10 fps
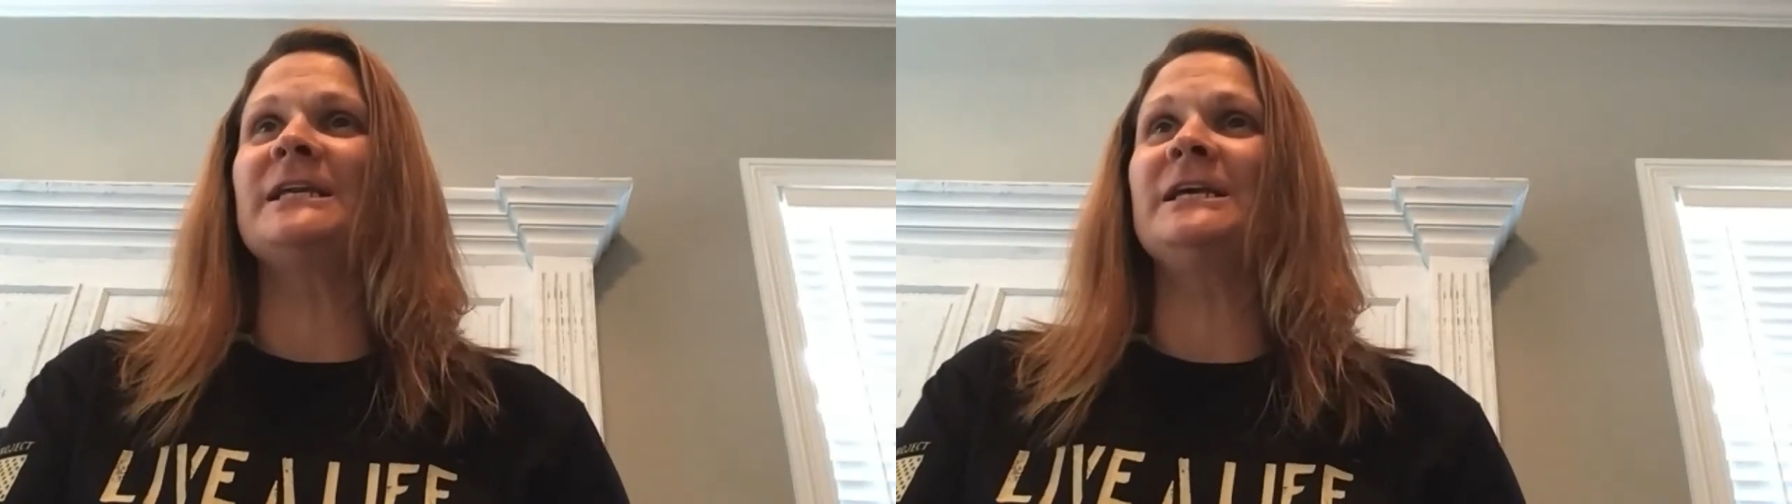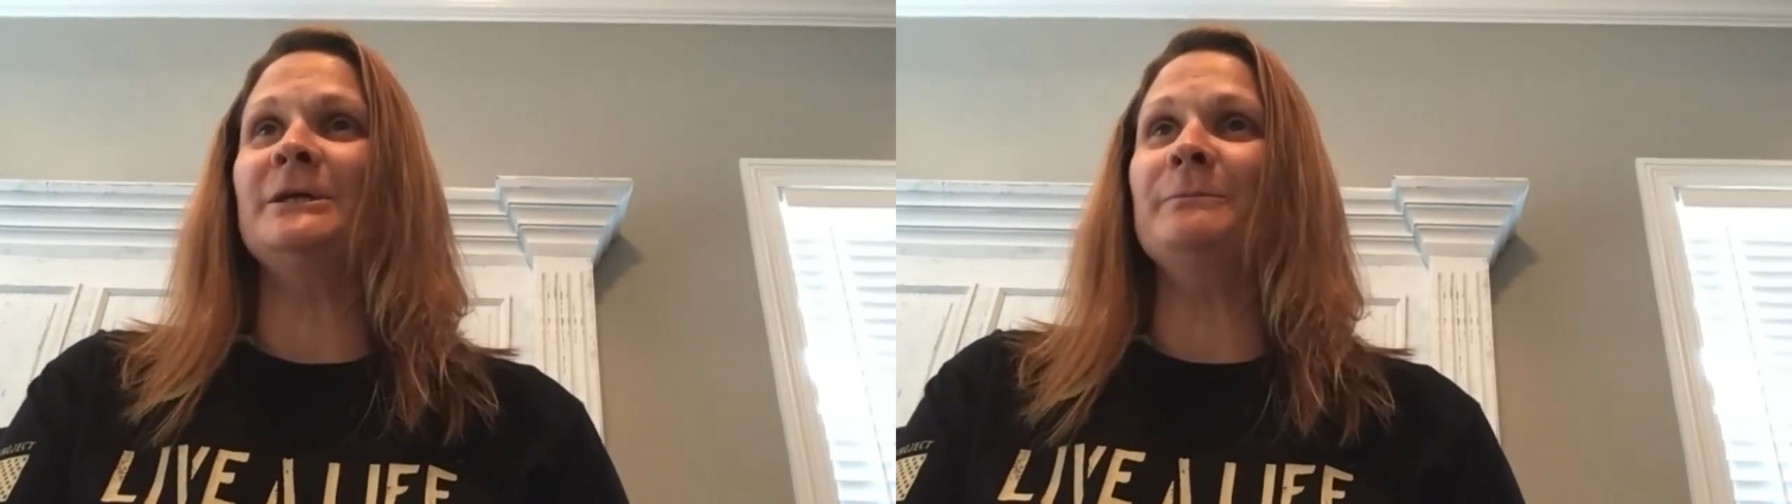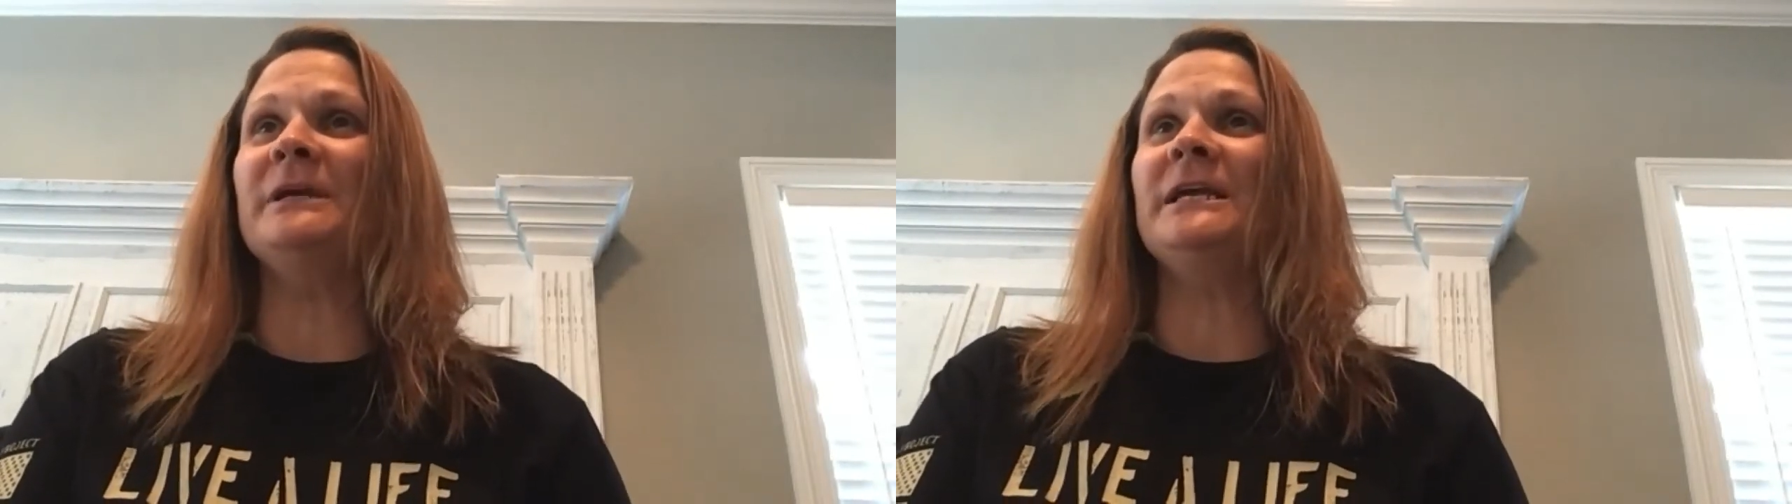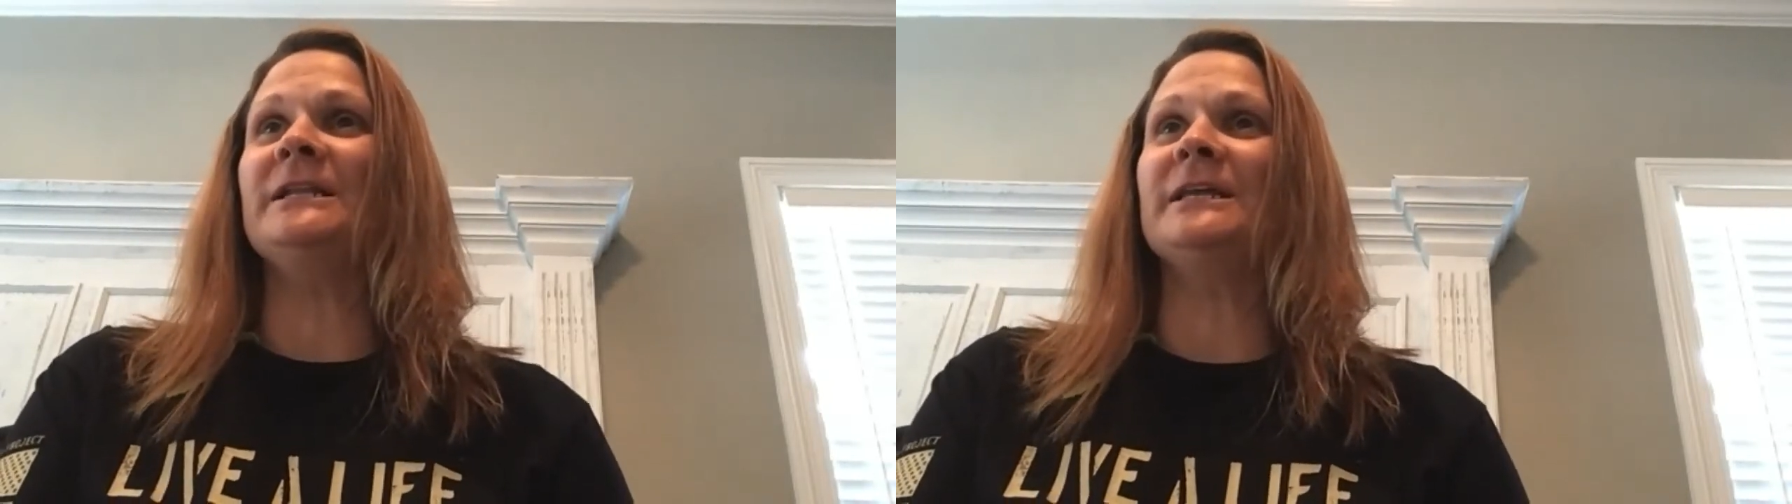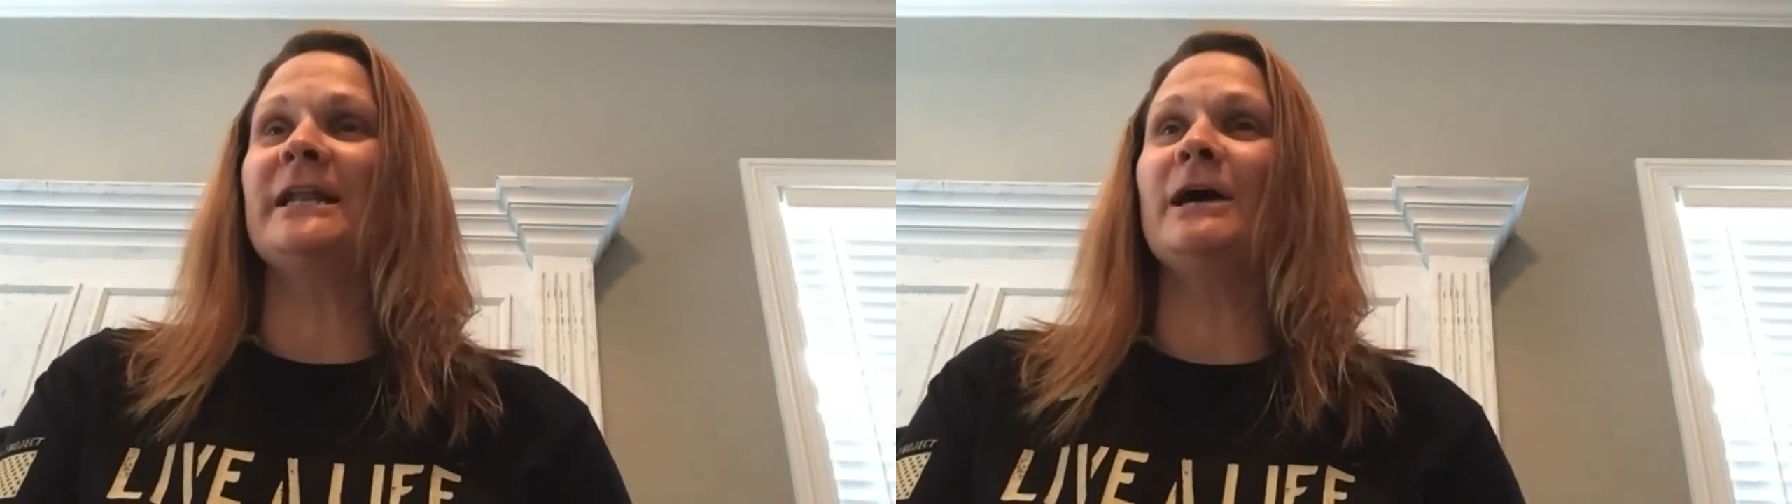hit me
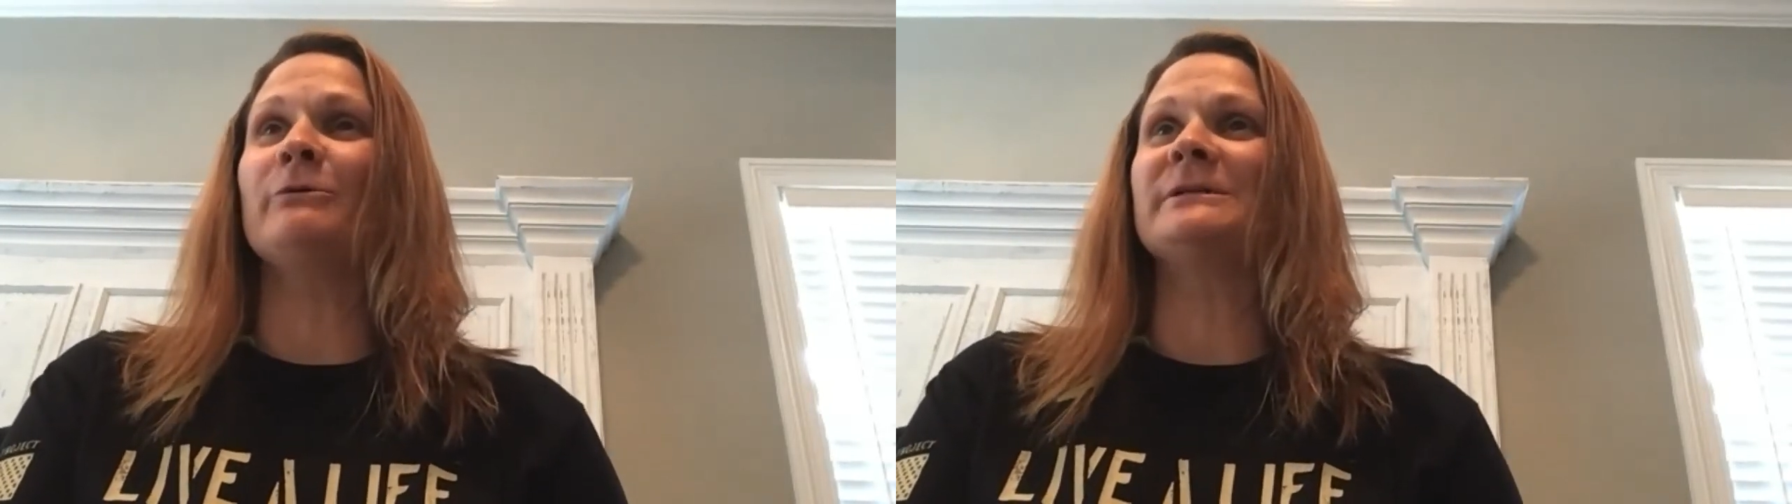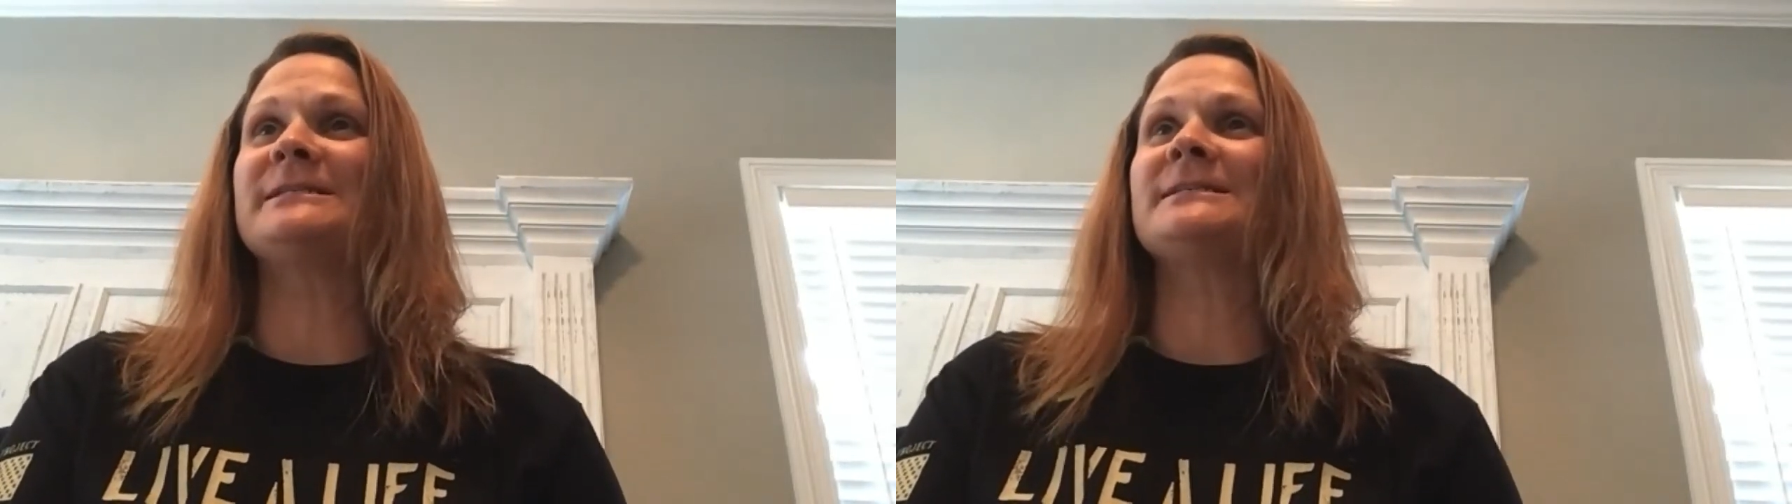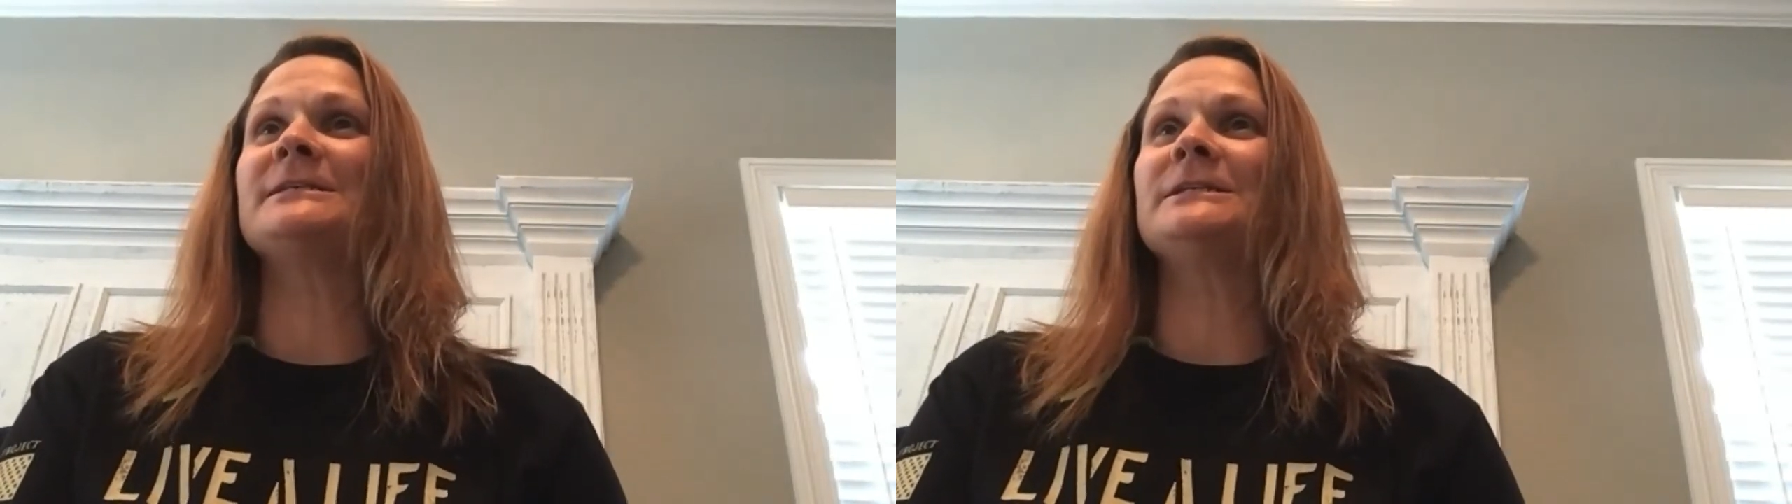that I was